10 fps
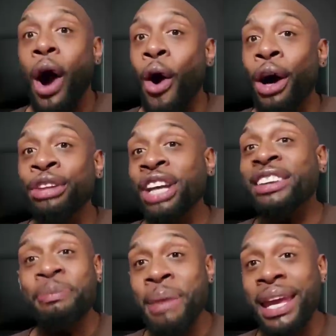Or
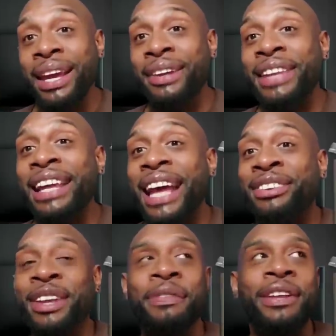just me, because I
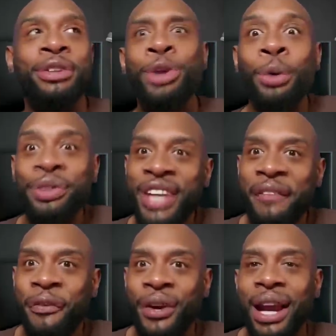like stuff that's, you know,
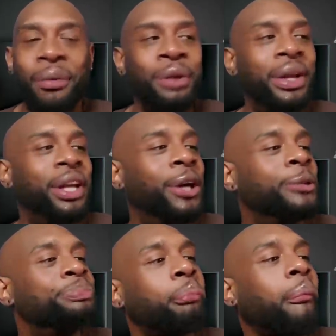different. I really, really
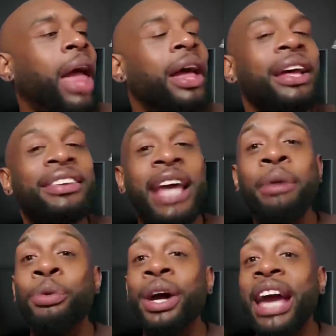do.
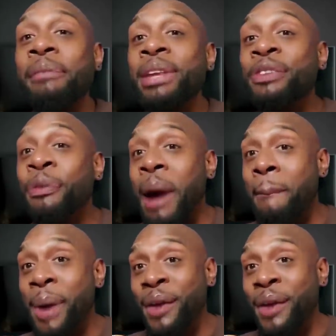Sam's World gave me this for my